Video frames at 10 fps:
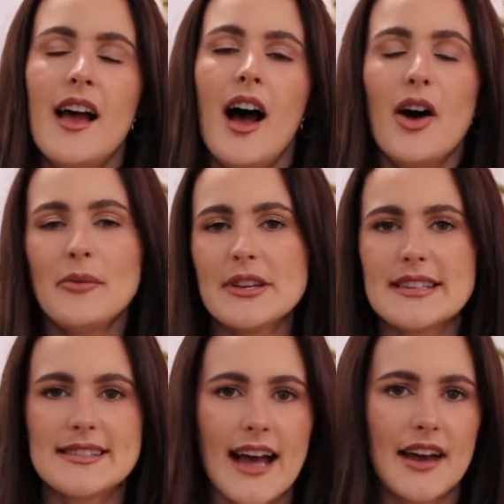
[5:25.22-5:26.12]

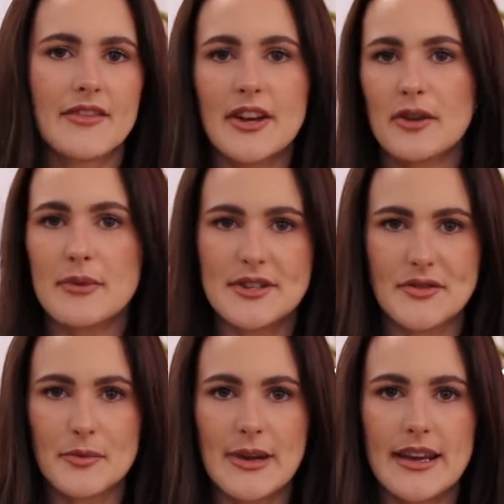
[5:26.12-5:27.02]
HomeGoods is kind of hit or miss
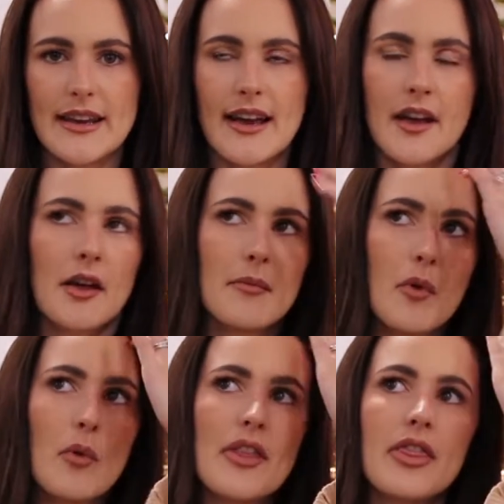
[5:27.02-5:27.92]
for me
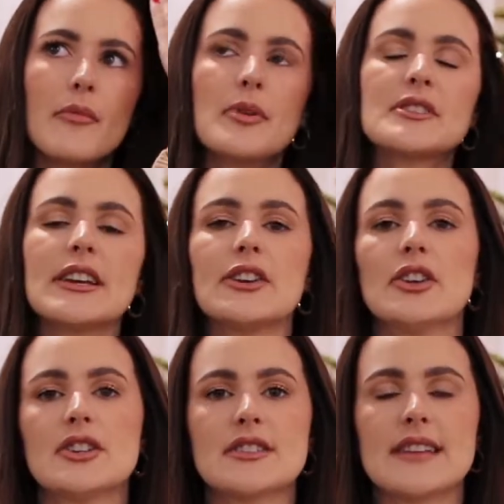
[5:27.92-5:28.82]
with the
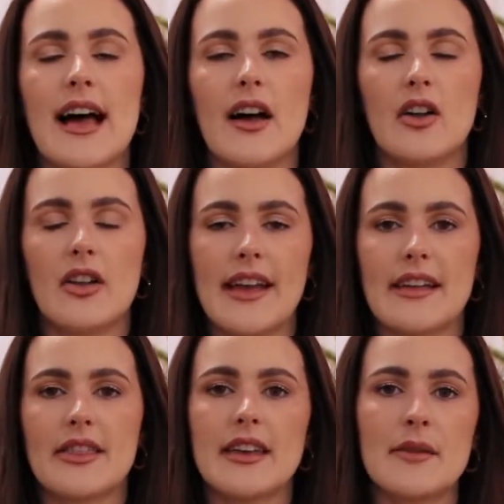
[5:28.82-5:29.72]
particular style
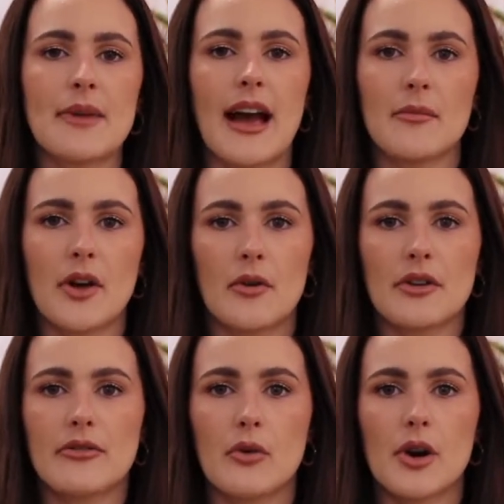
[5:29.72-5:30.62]
and theme that I'm
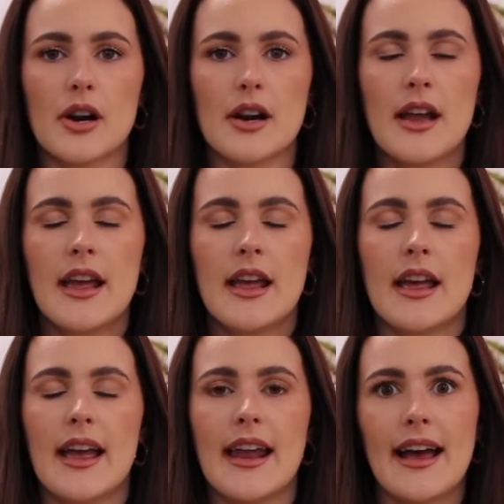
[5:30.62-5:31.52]
going for,
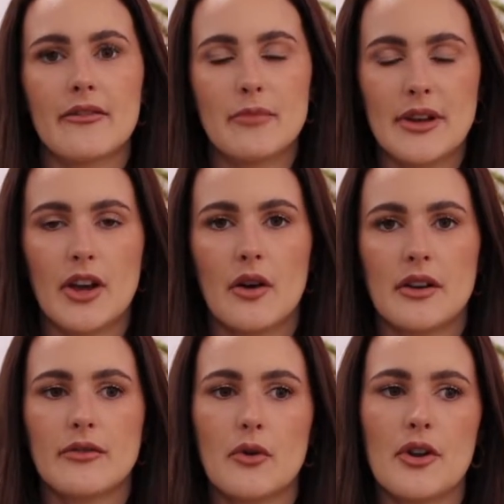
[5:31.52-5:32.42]
and I've been
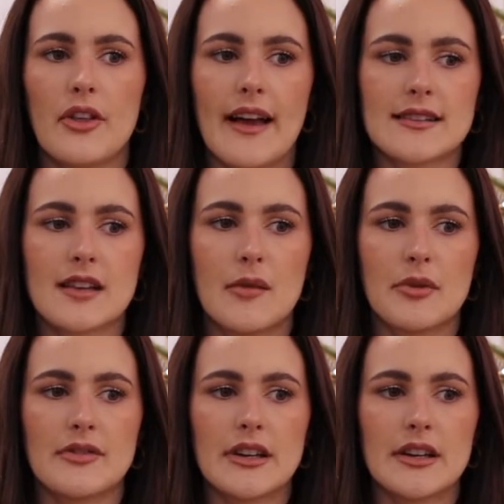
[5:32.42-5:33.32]
going for the last
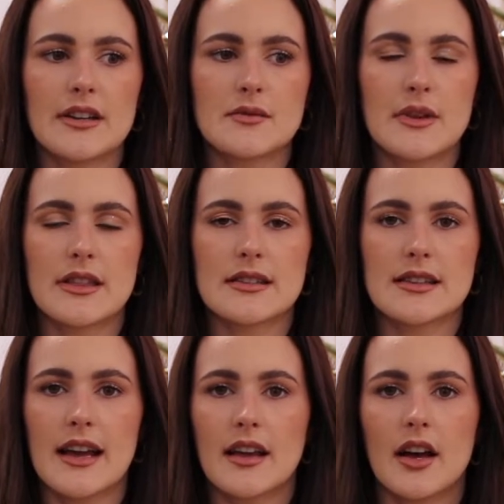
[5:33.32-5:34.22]
couple of years with this
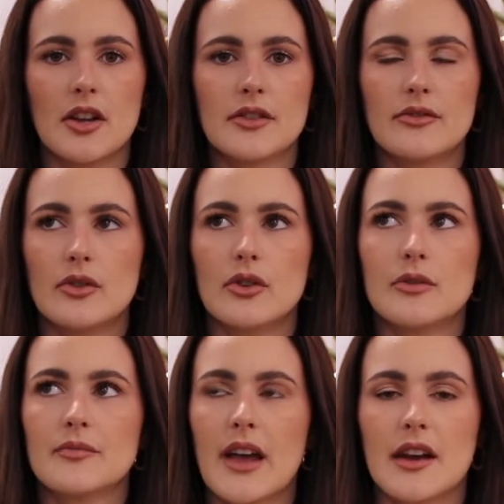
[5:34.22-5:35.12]
like
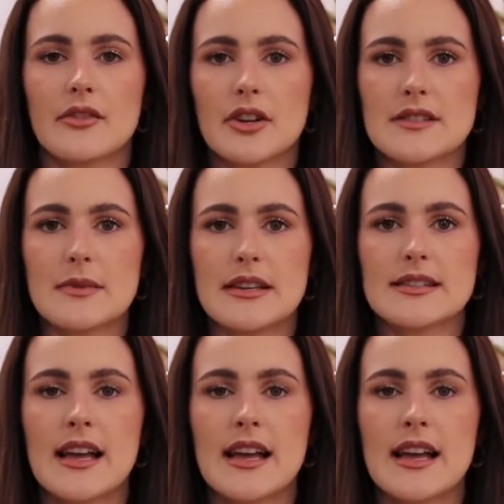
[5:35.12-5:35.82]
colorful kind of Christmas.